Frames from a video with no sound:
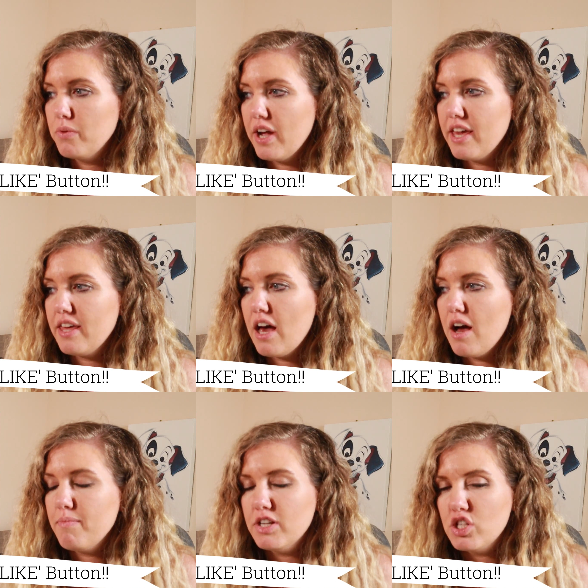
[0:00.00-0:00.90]
right?
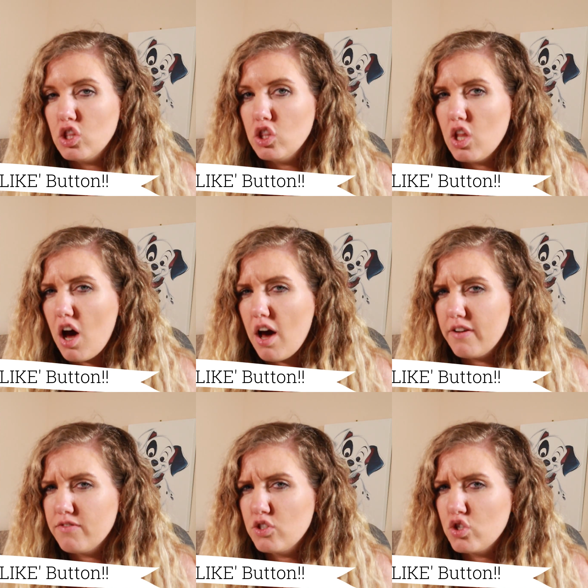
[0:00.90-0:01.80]
There's a
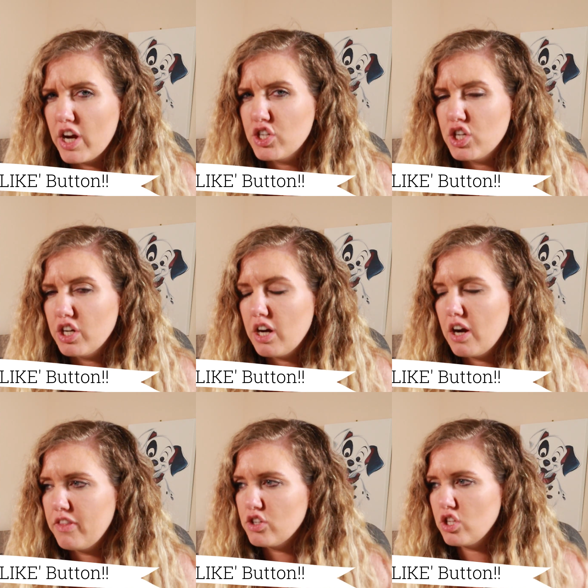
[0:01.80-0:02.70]
lot of structure,
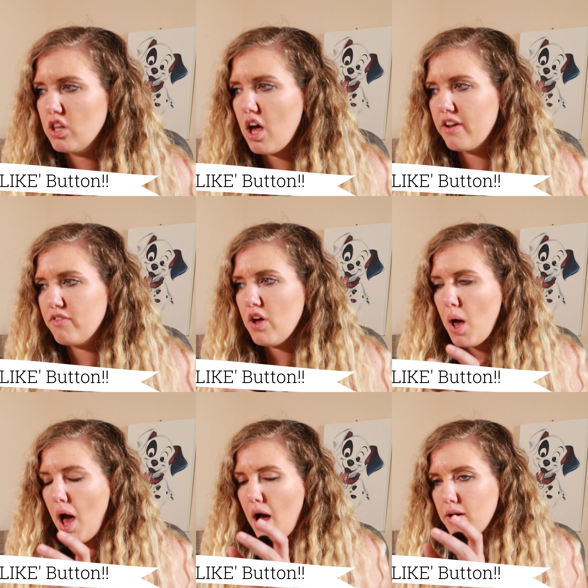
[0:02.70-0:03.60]
or there's a lot
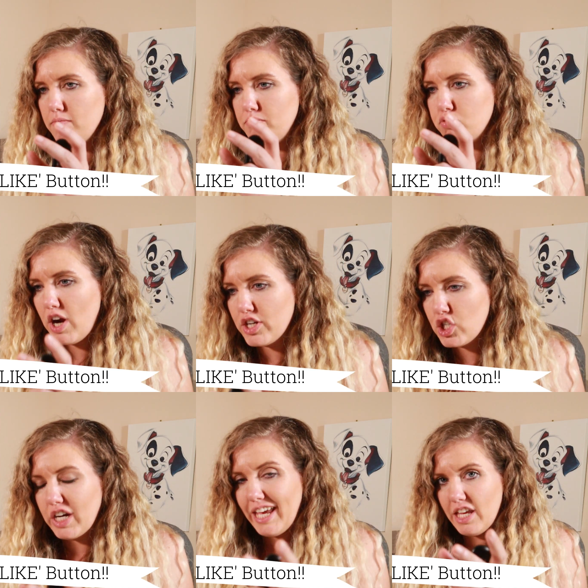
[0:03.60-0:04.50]
of
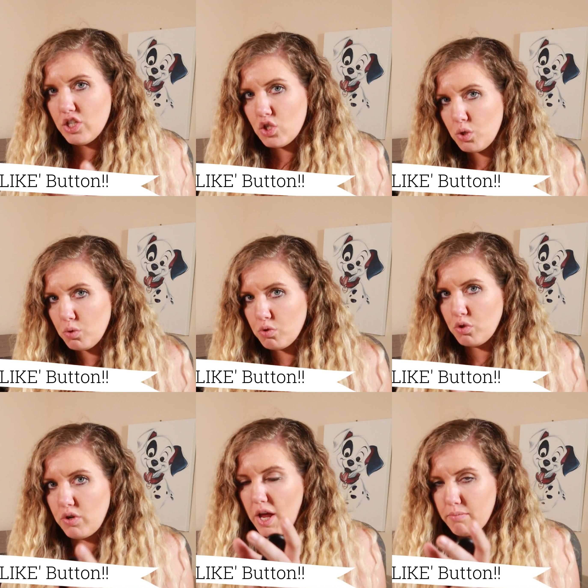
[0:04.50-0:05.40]
pressure into the
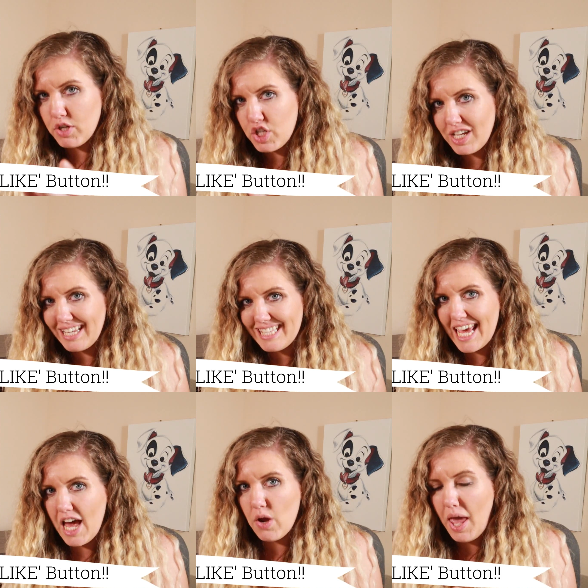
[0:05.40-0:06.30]
ground, pushing
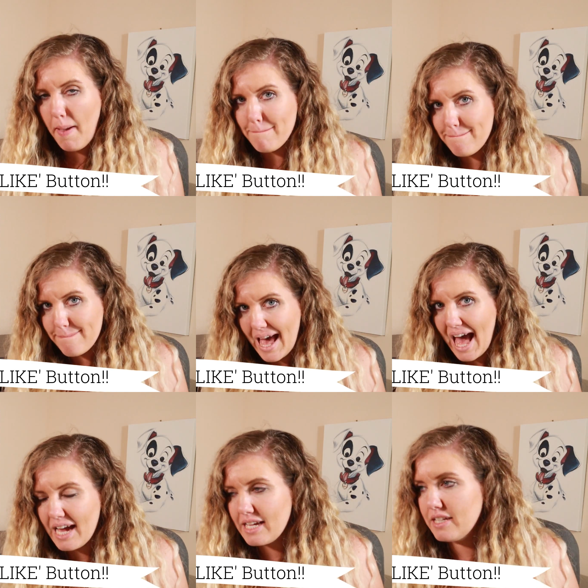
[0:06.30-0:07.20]
down and
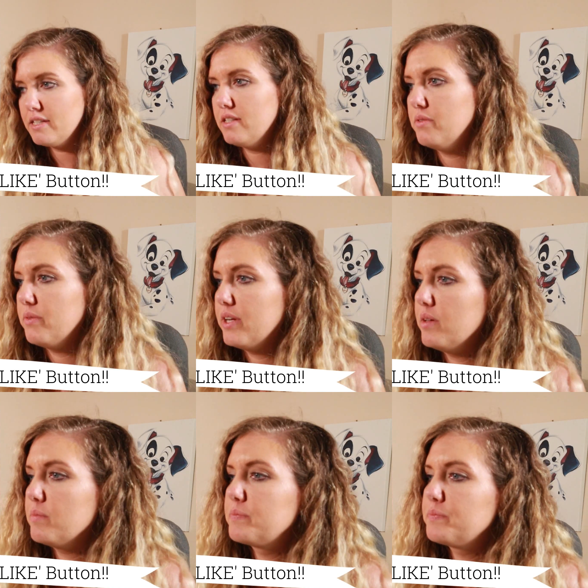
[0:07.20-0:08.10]
back, right?